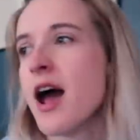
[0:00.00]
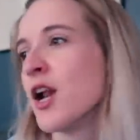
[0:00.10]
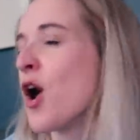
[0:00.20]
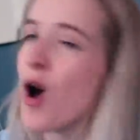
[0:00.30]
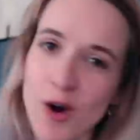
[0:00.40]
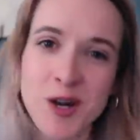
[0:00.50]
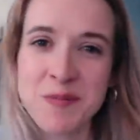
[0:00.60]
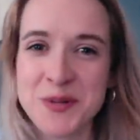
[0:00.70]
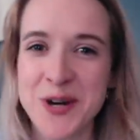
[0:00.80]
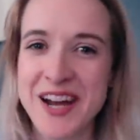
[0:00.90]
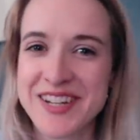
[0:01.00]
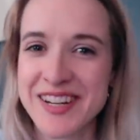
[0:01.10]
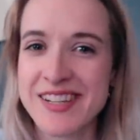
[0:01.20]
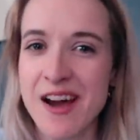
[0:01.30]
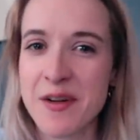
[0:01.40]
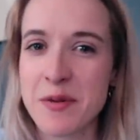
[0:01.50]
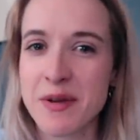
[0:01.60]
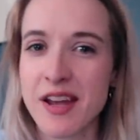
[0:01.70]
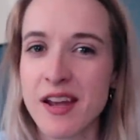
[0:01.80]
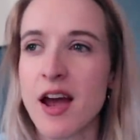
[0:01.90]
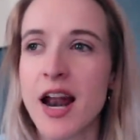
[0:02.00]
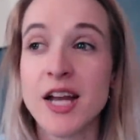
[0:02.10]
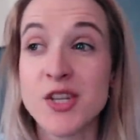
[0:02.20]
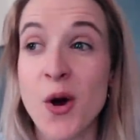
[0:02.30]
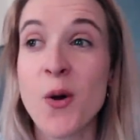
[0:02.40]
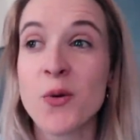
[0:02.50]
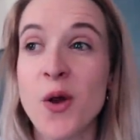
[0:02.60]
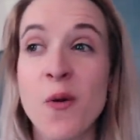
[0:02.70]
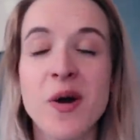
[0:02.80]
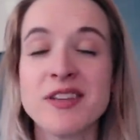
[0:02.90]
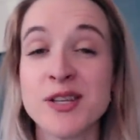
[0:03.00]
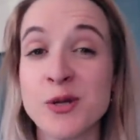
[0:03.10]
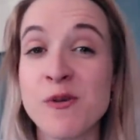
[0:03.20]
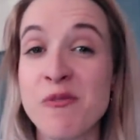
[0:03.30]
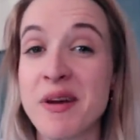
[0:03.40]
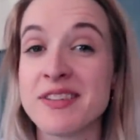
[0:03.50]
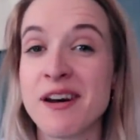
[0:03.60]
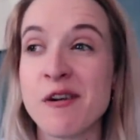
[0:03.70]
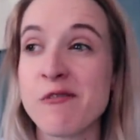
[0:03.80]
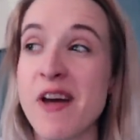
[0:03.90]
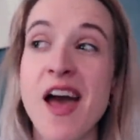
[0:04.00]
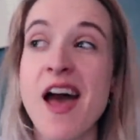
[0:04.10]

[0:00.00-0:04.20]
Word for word: and it all comes crashing down on me and I don't know what to do with myself.